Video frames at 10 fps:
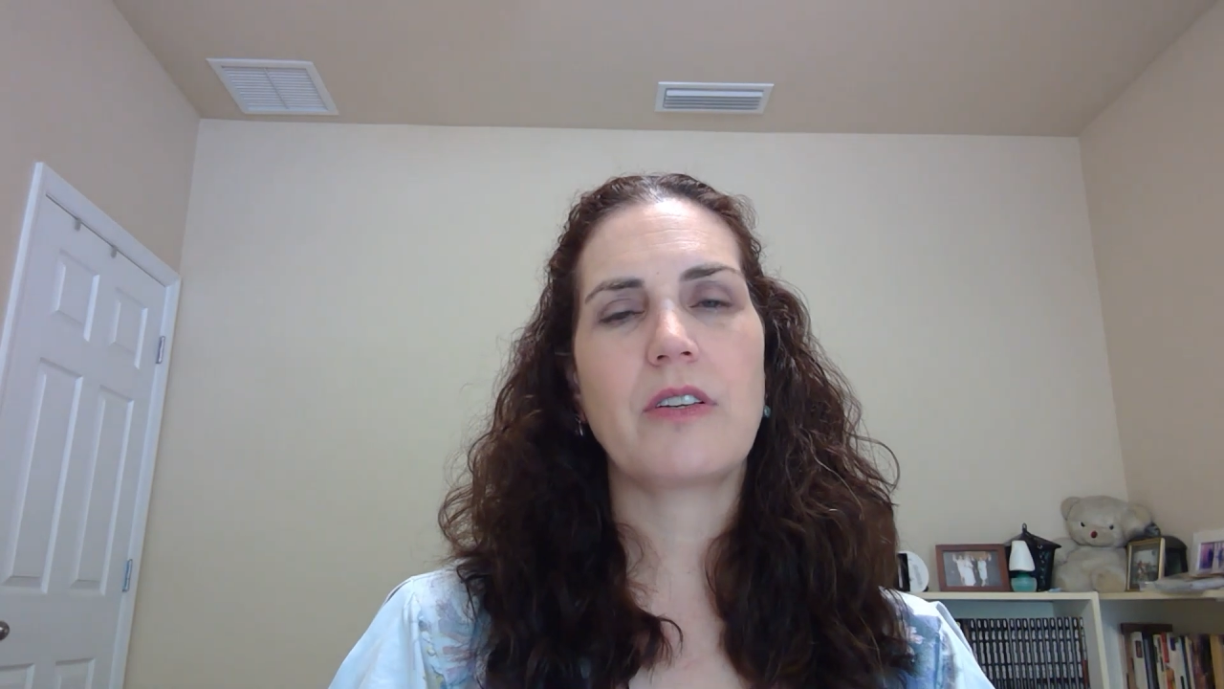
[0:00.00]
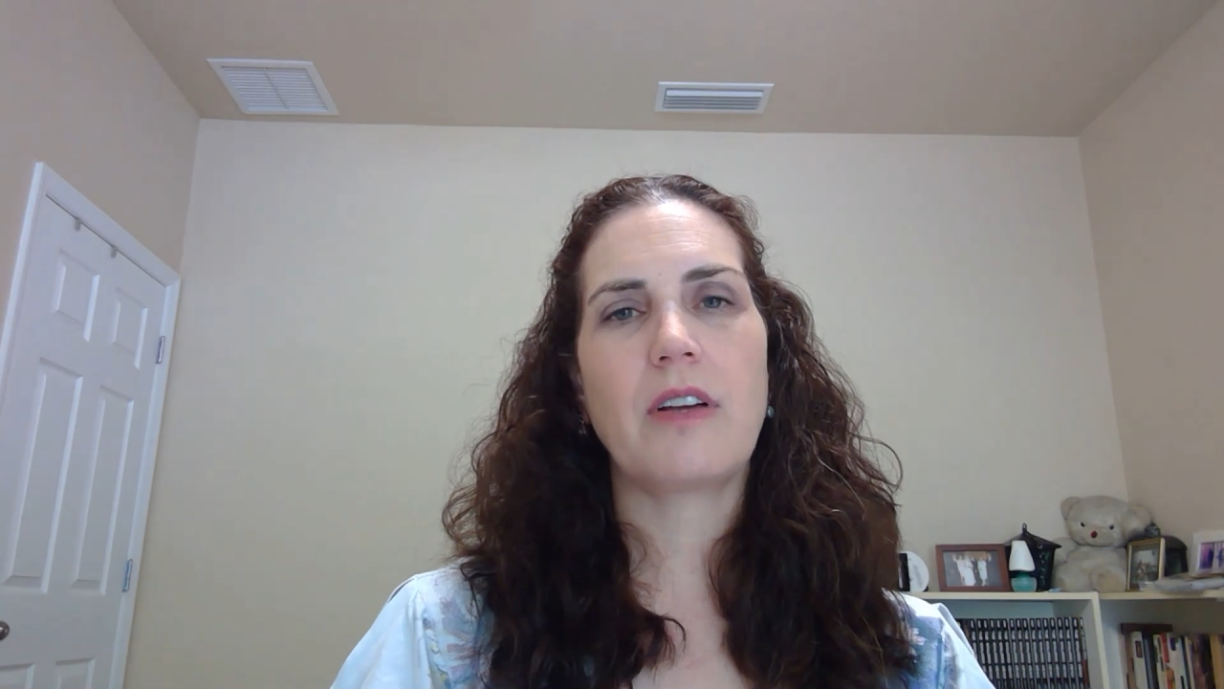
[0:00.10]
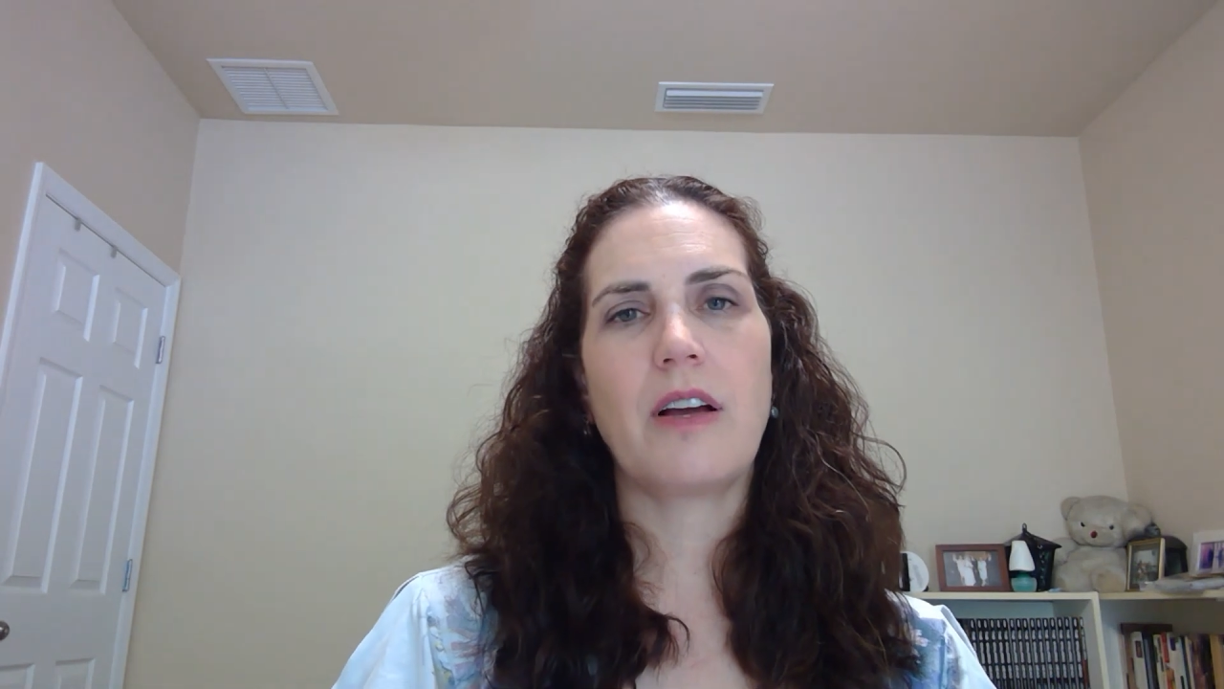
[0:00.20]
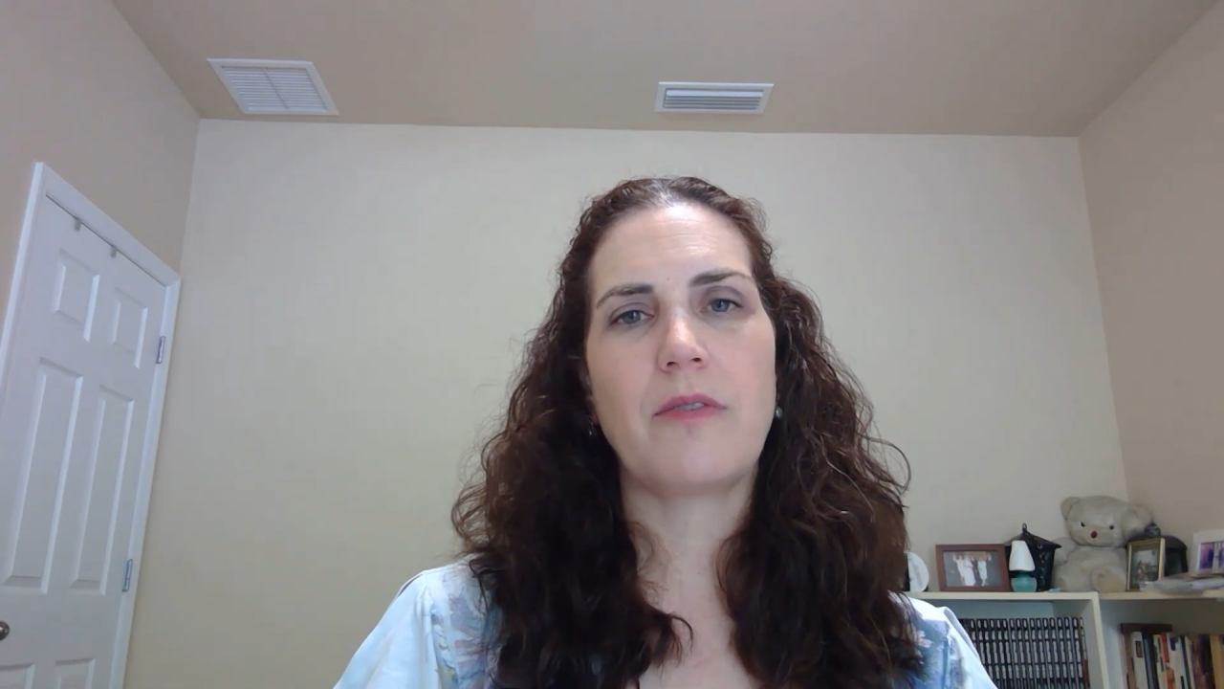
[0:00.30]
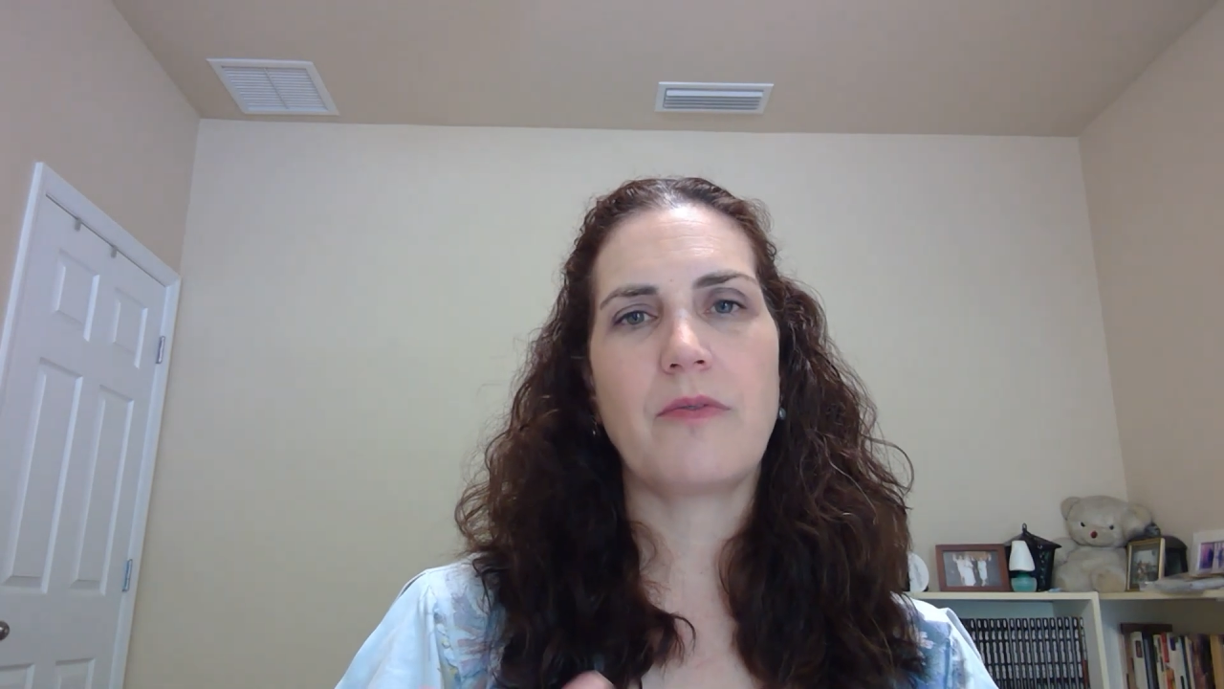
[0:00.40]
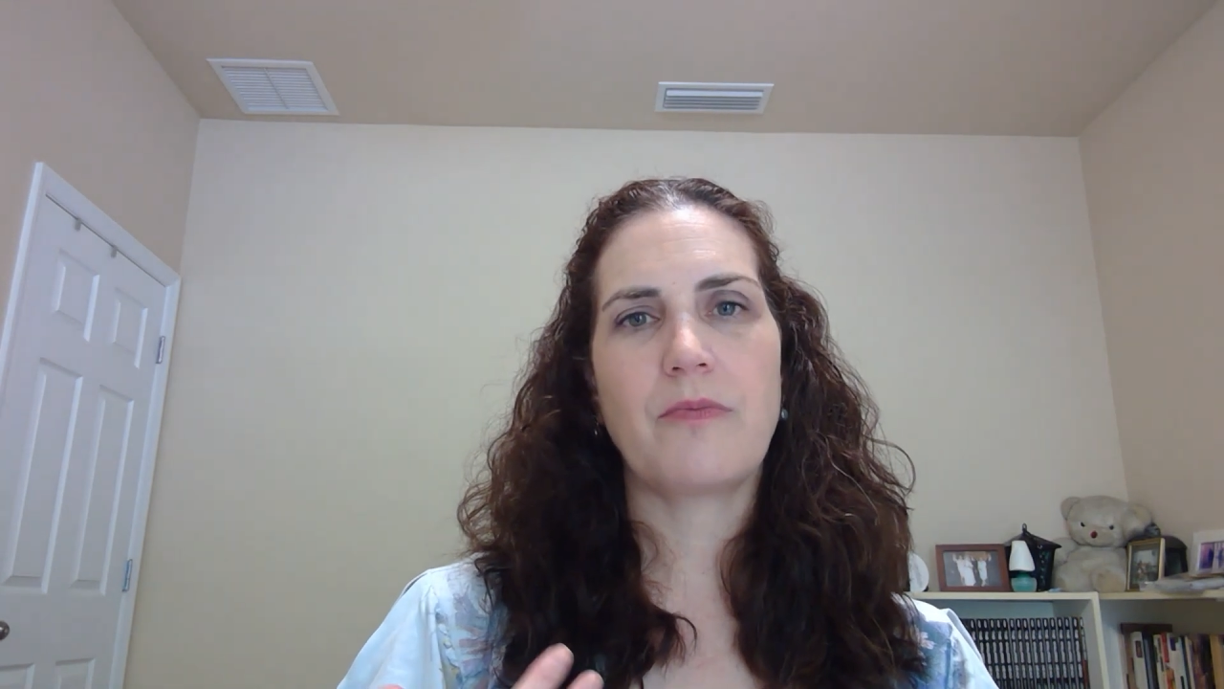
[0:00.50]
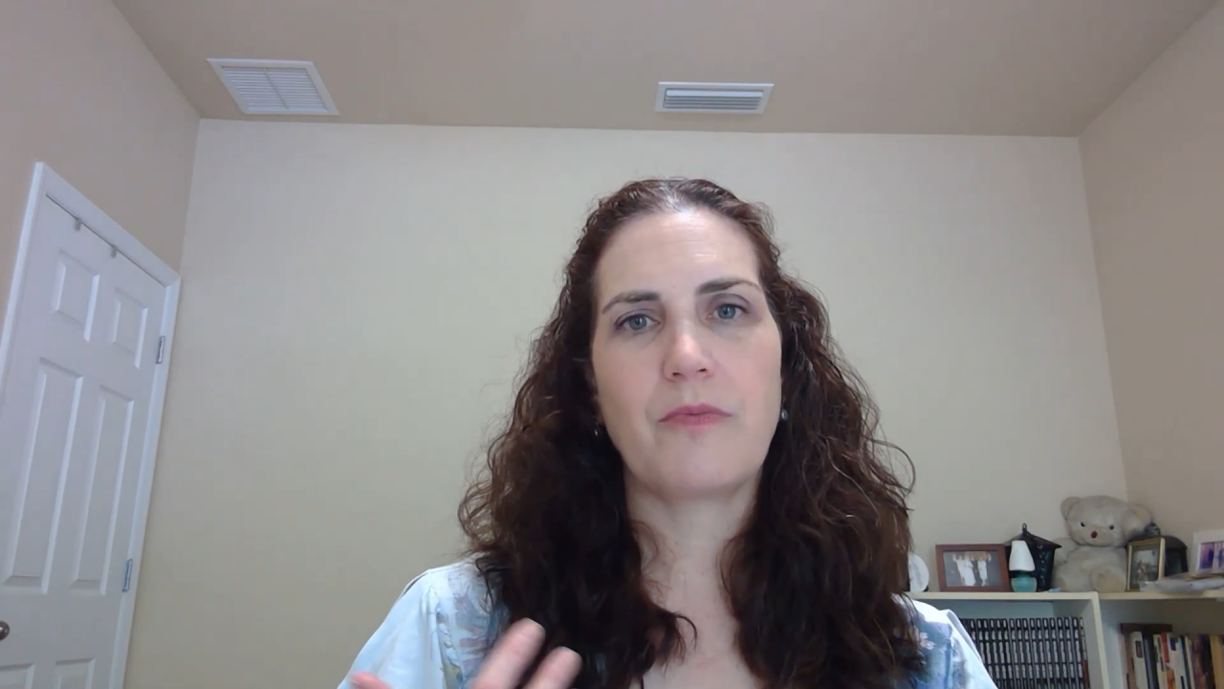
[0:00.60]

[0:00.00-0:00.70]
I'm